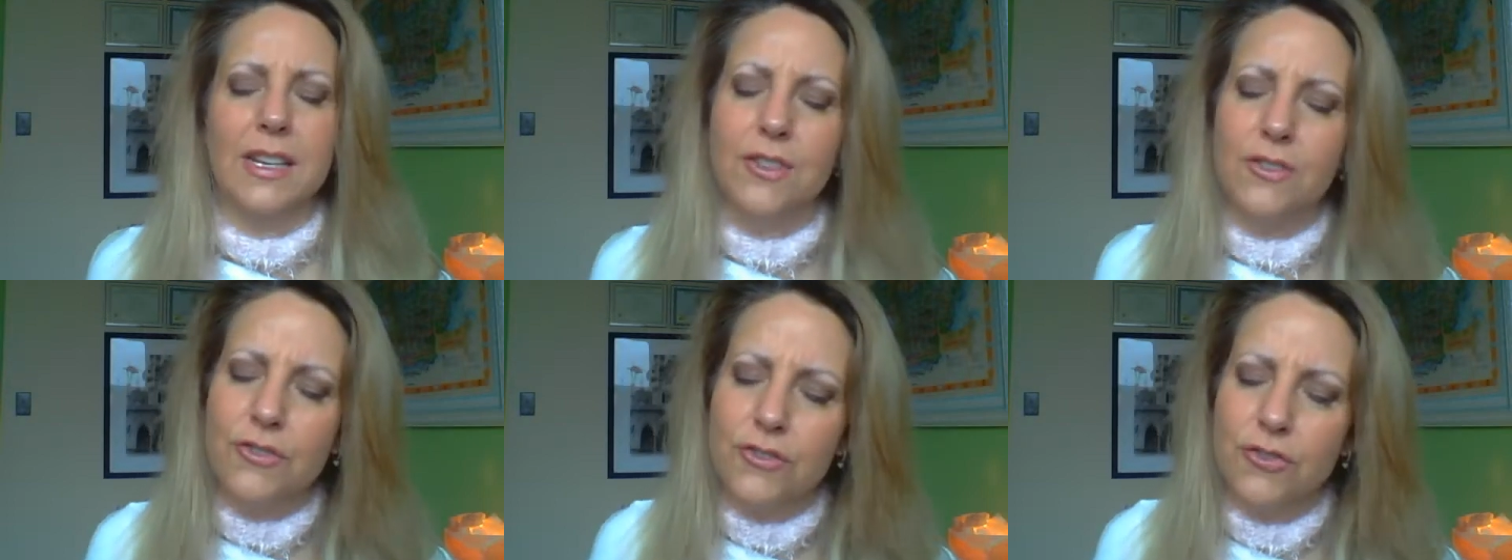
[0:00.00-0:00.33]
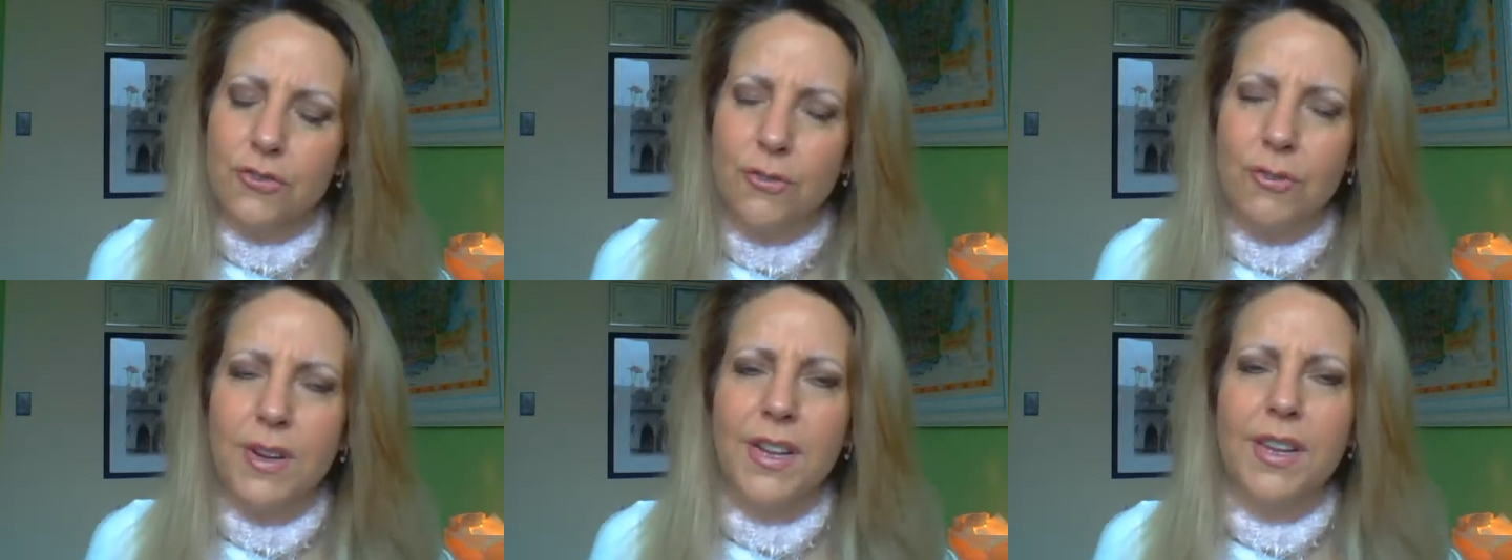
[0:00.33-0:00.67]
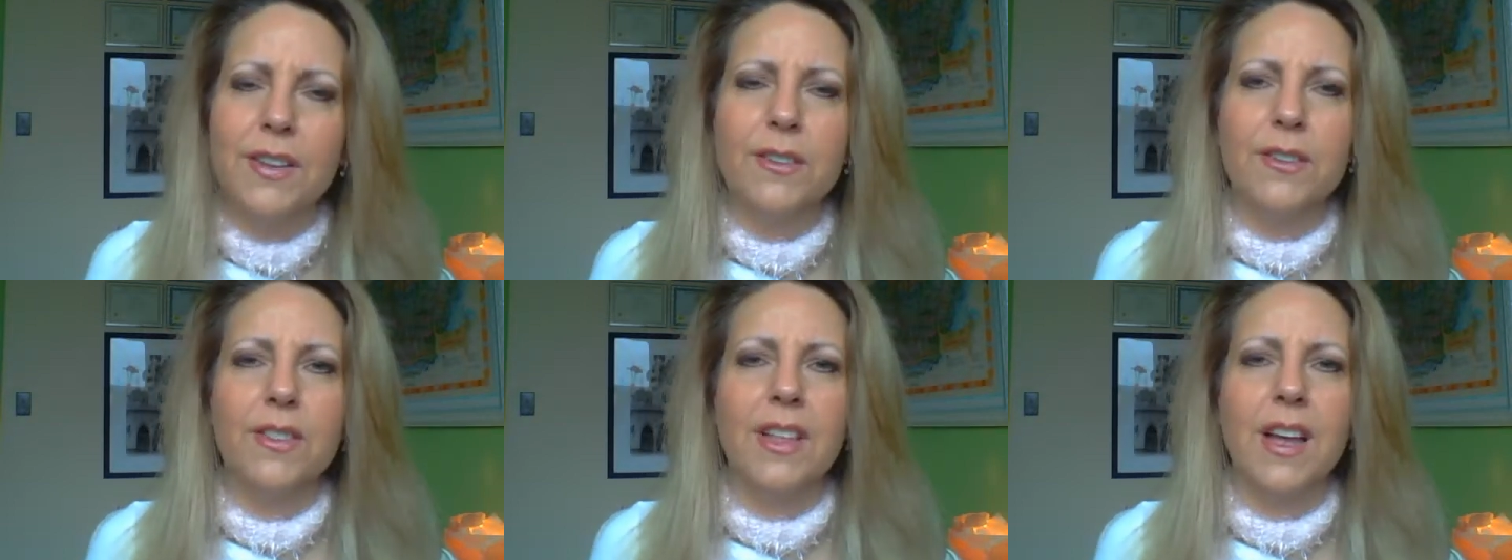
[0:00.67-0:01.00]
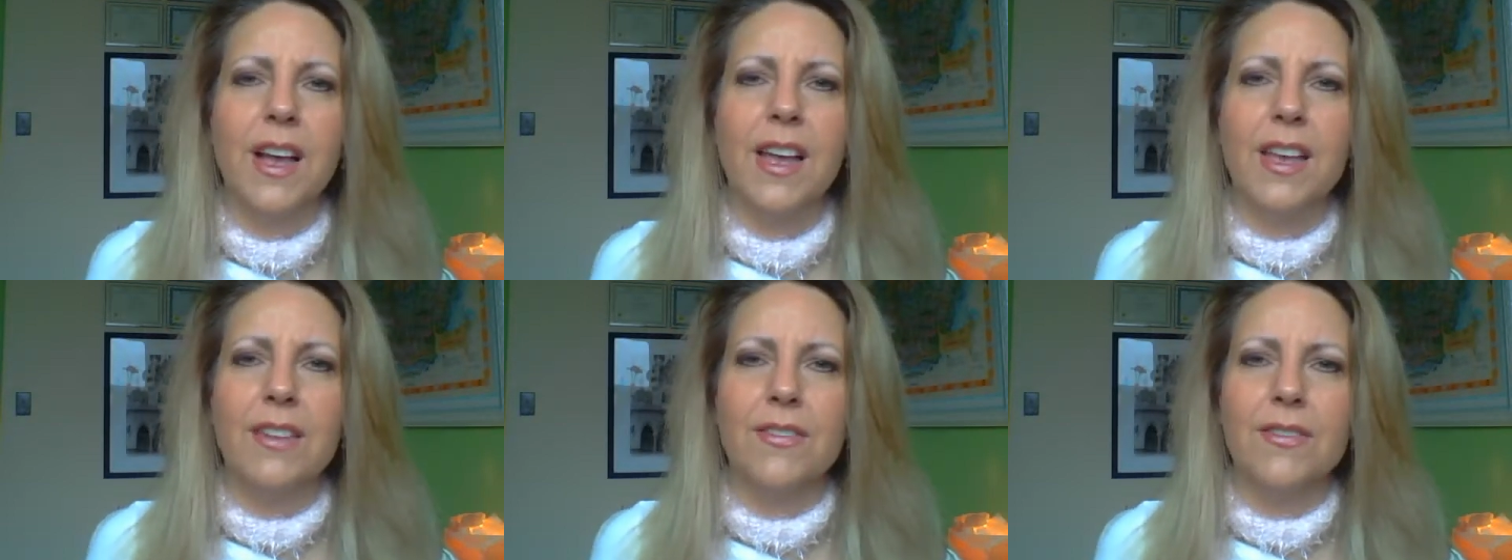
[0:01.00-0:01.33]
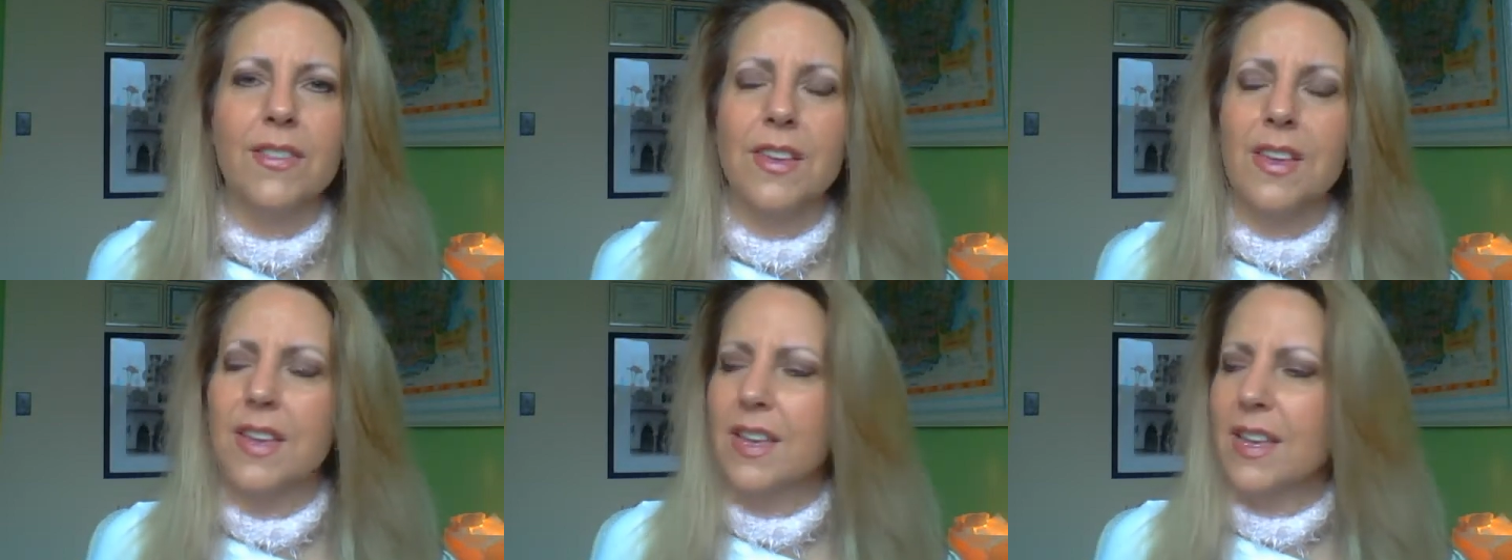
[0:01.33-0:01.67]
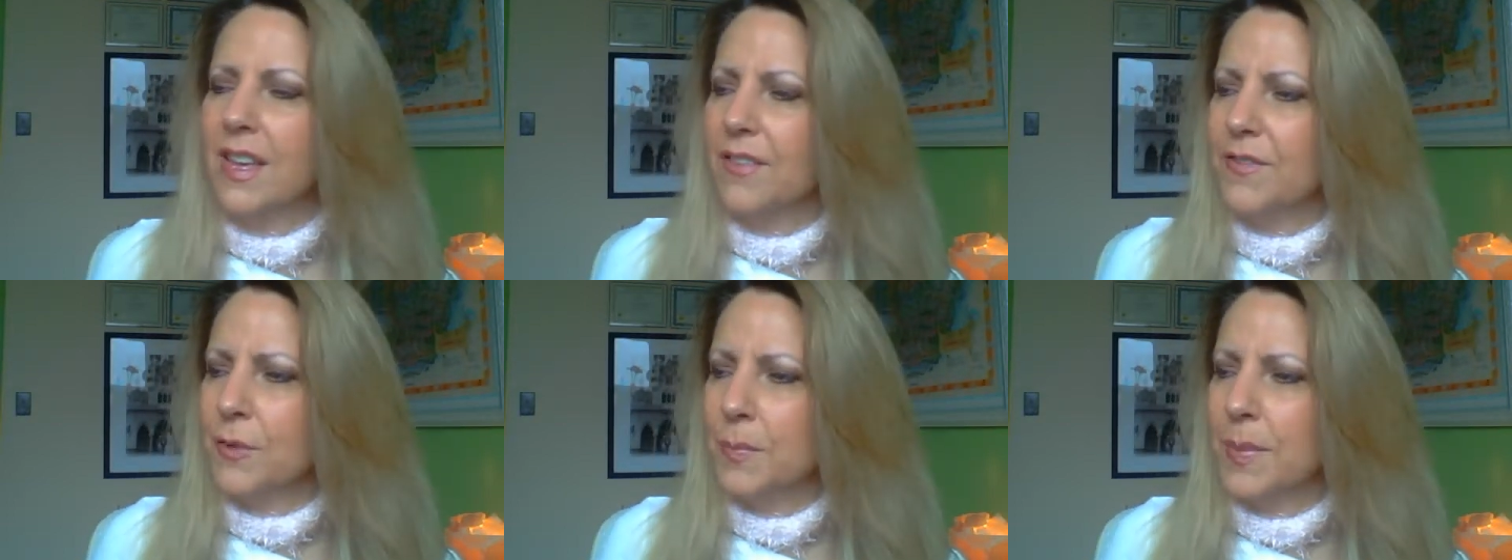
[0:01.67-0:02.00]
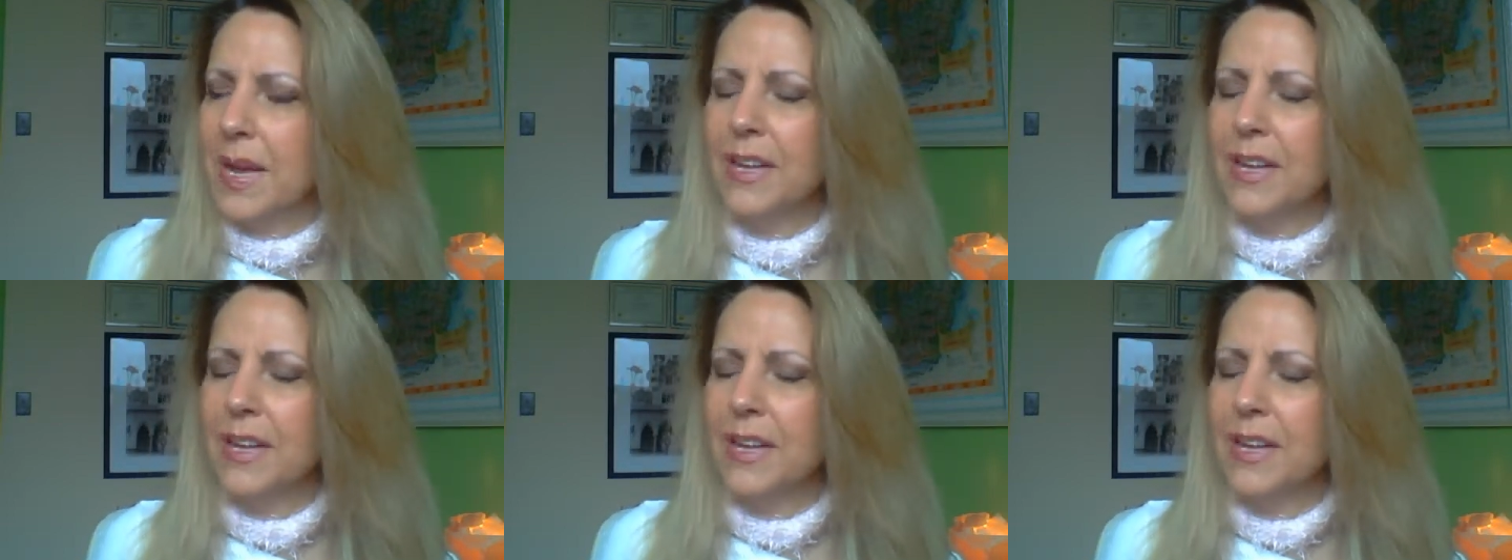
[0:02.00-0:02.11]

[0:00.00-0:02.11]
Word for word: Enjoy your life you're